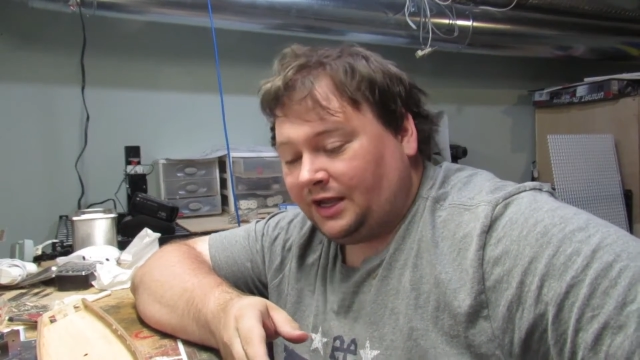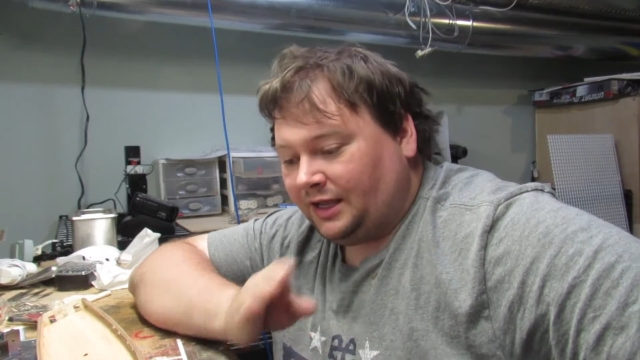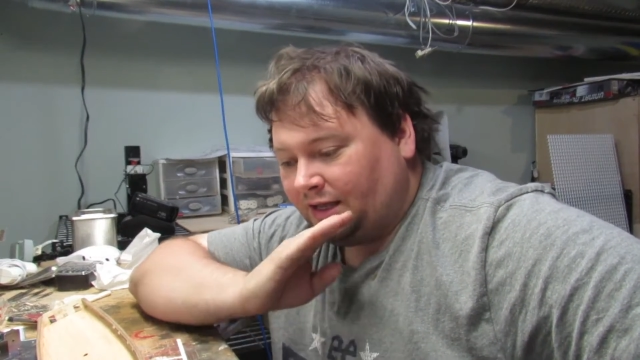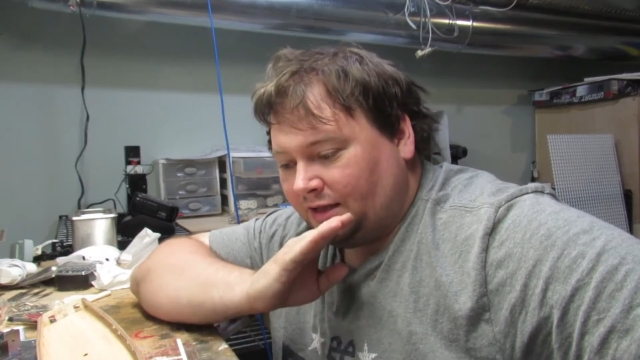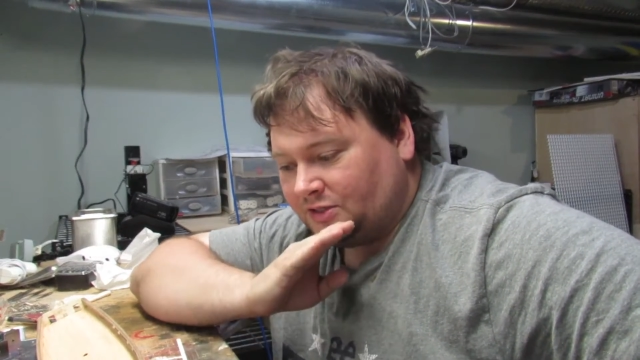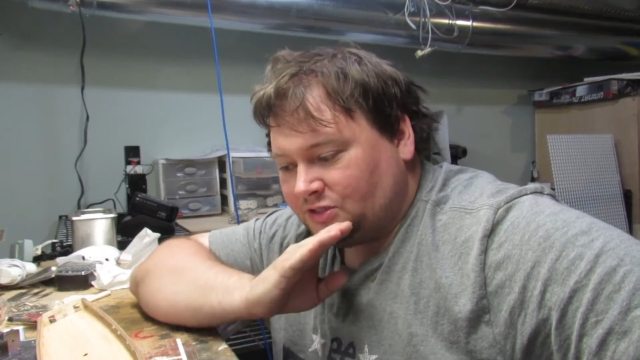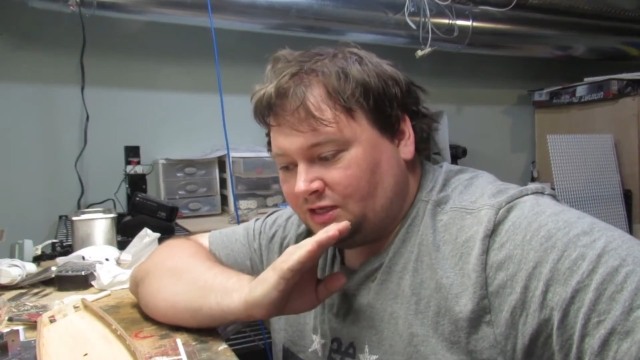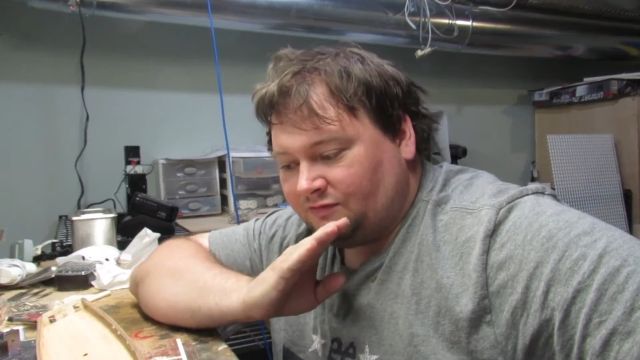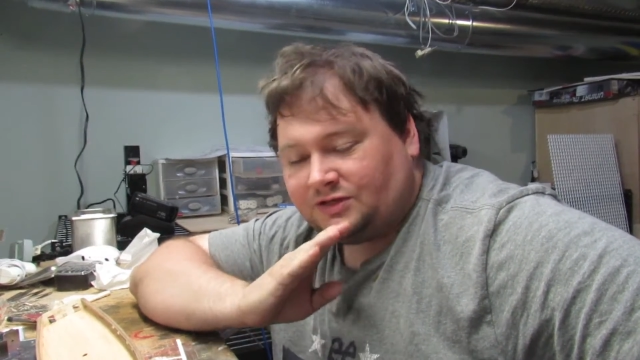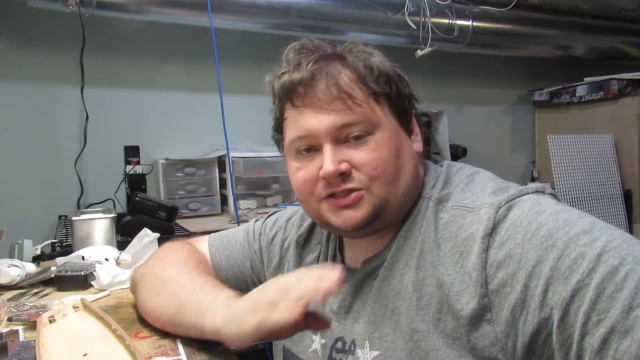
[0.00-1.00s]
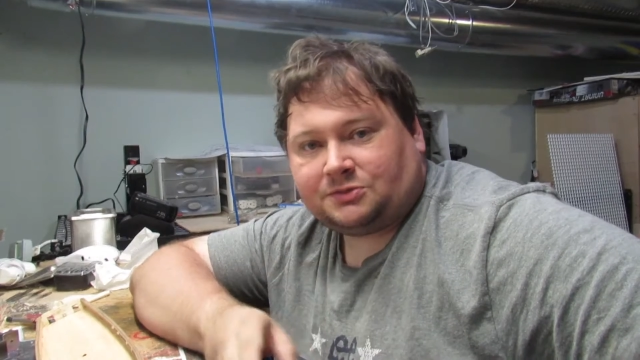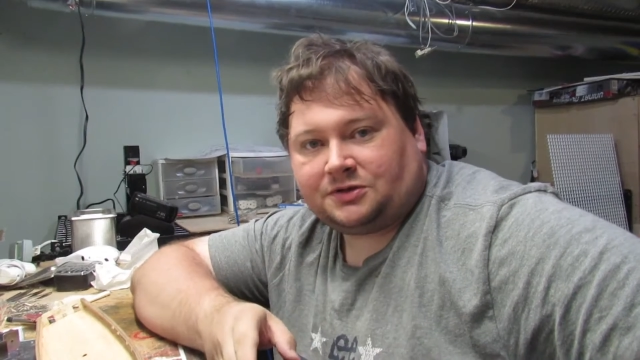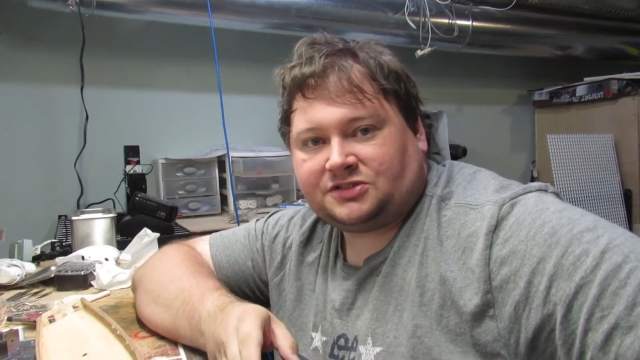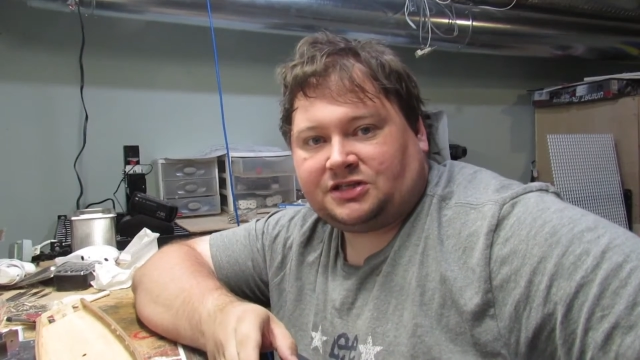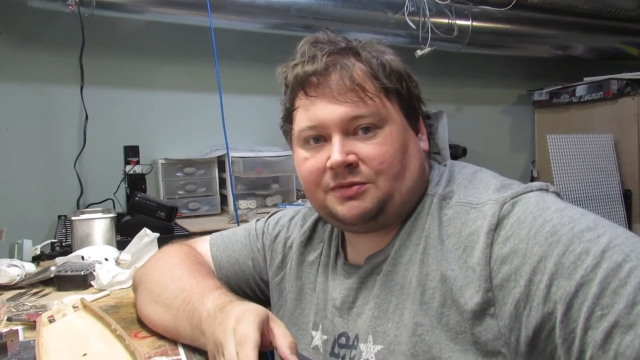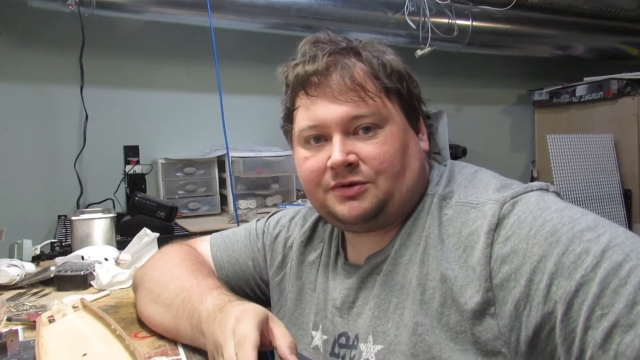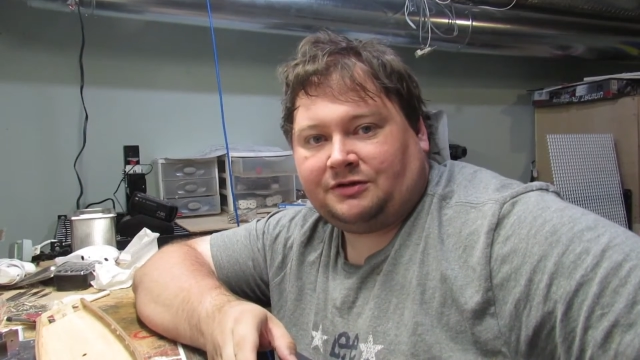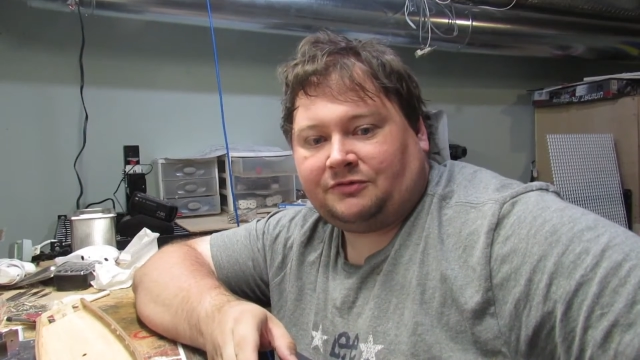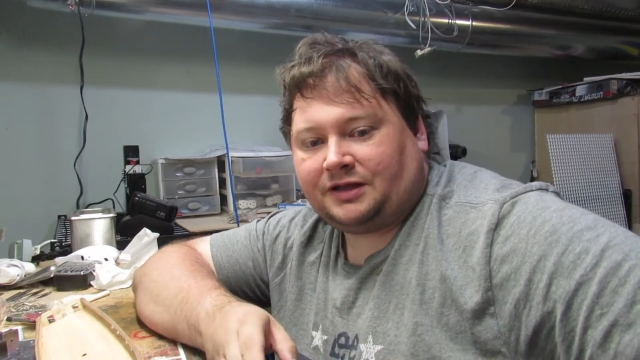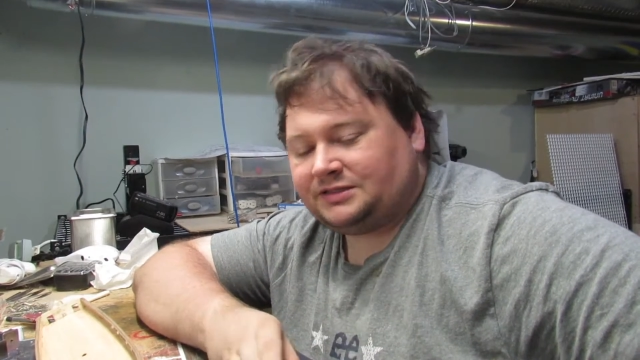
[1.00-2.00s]
and I just give you a sort of summary
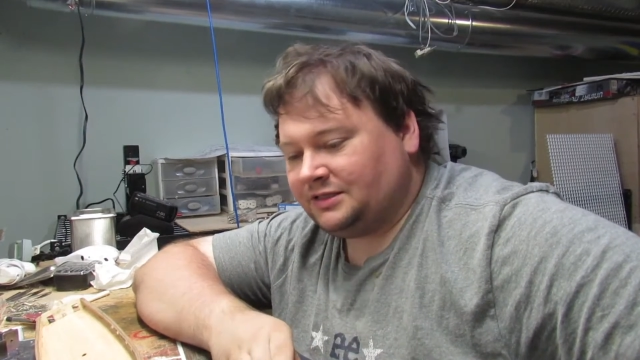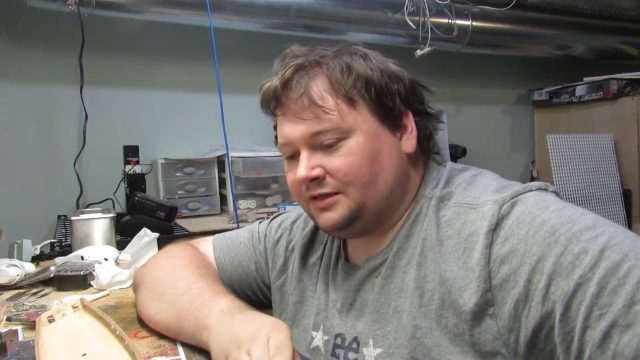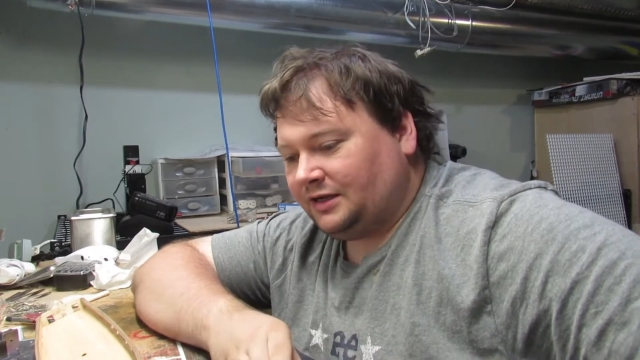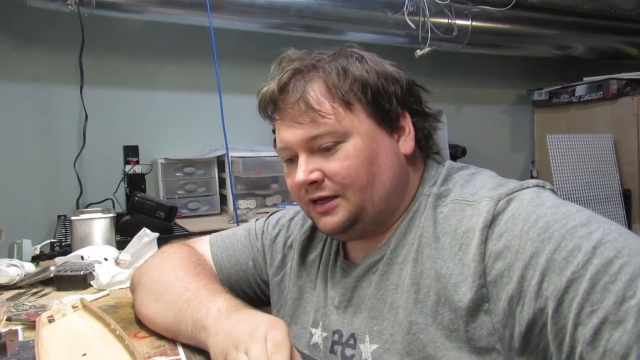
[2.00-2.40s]
of what I did.